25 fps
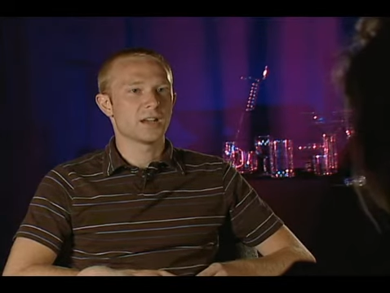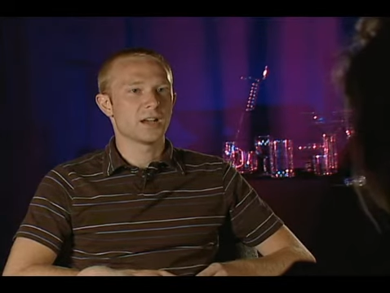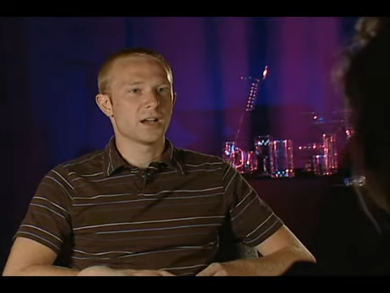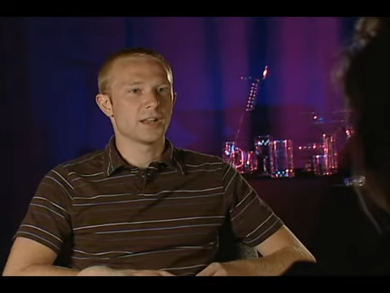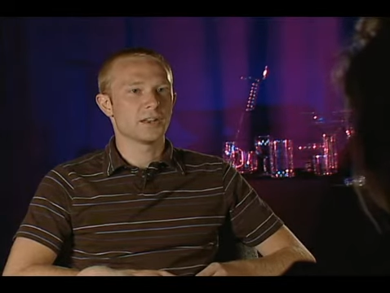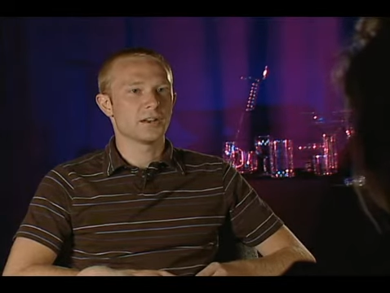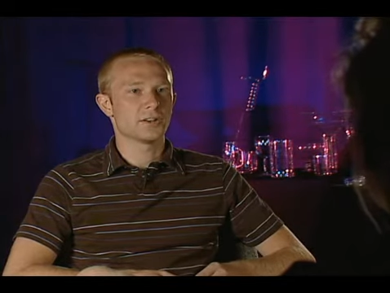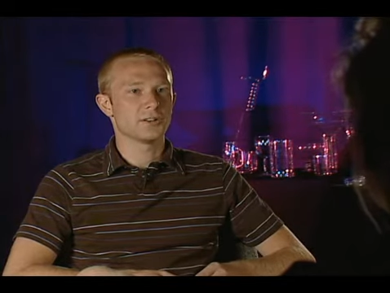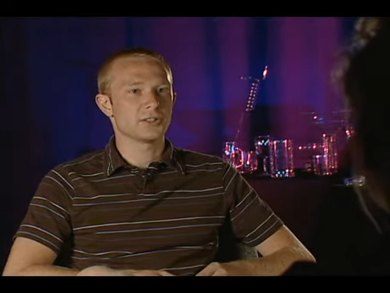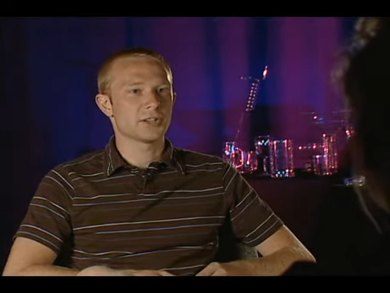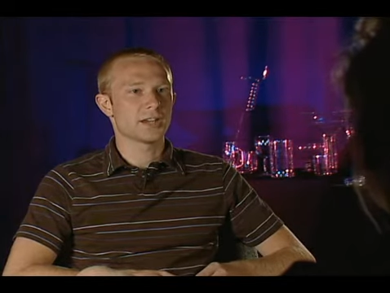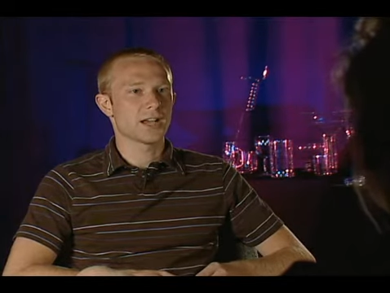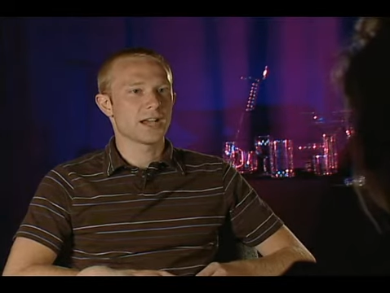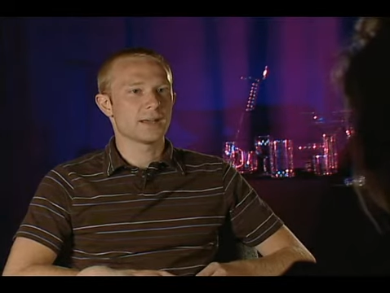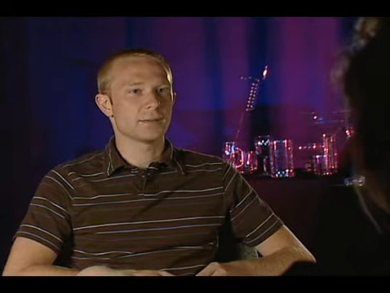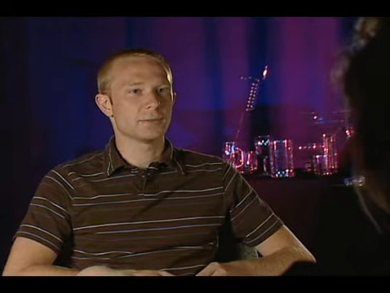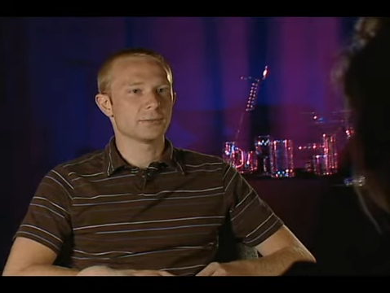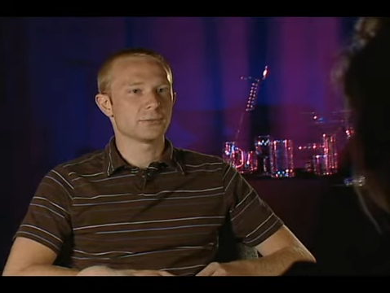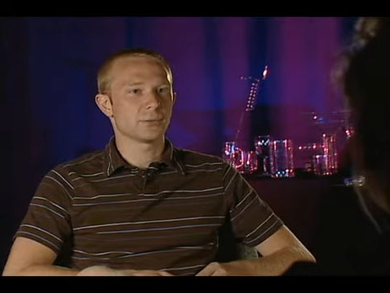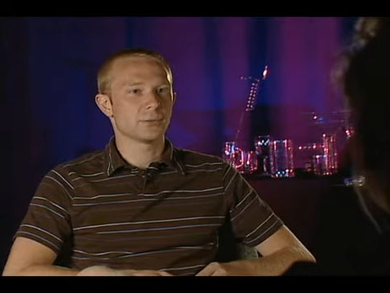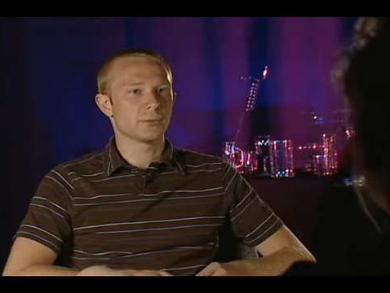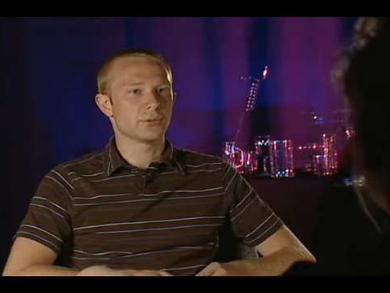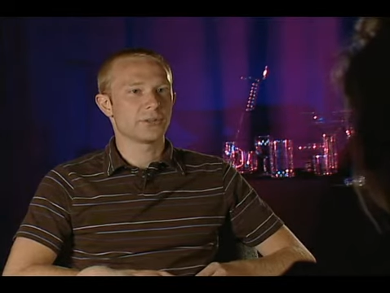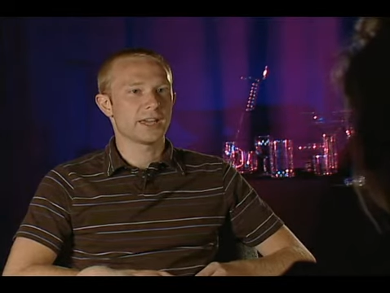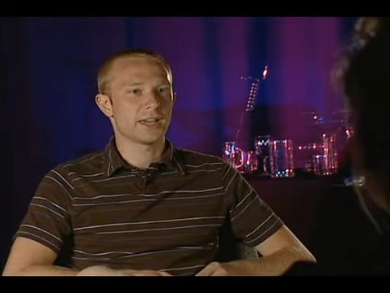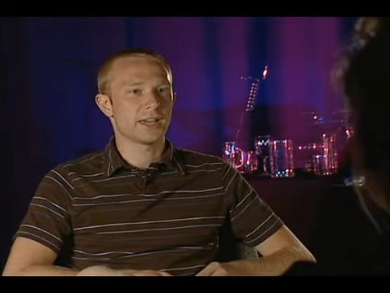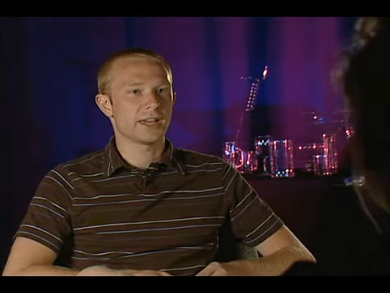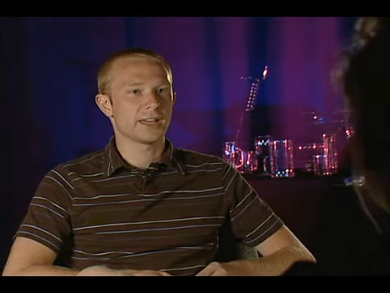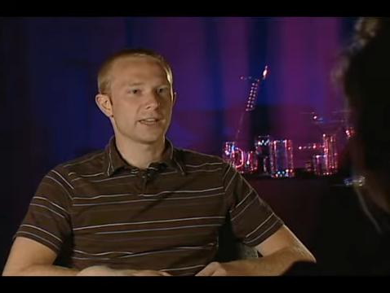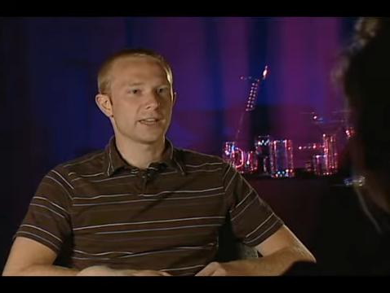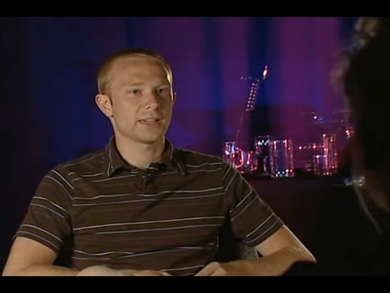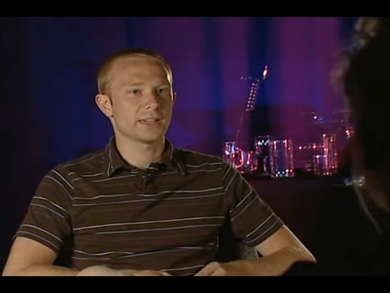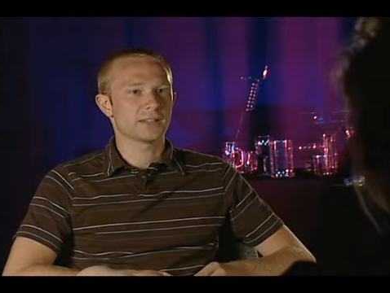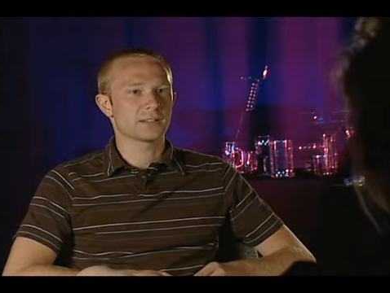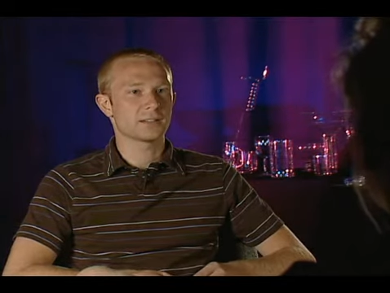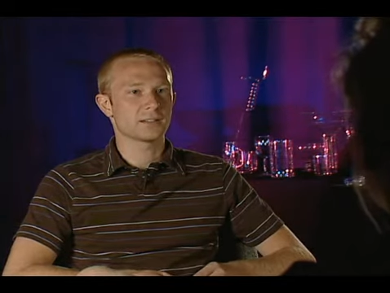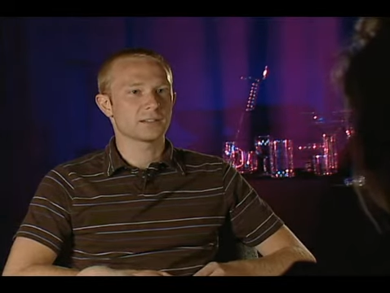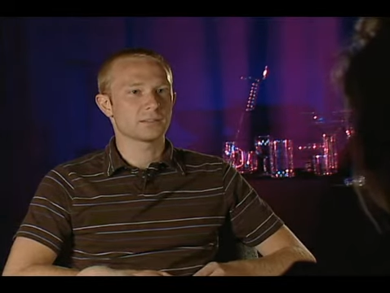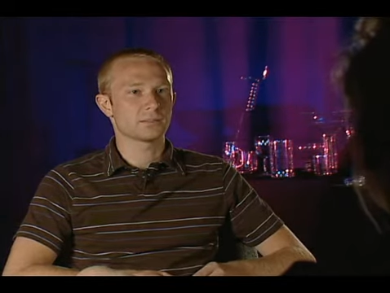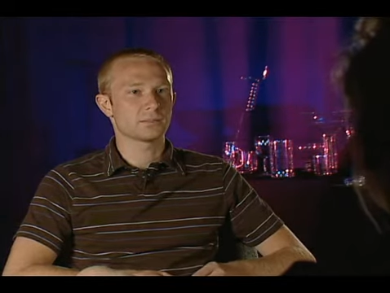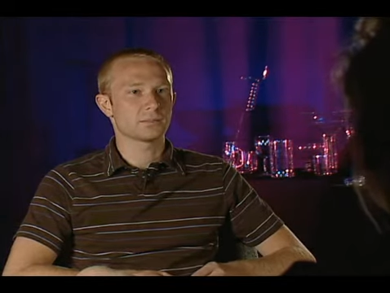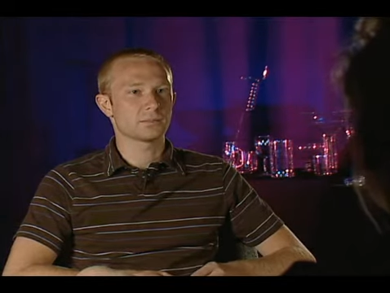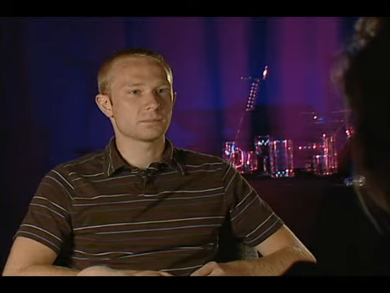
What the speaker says: Other jobs will take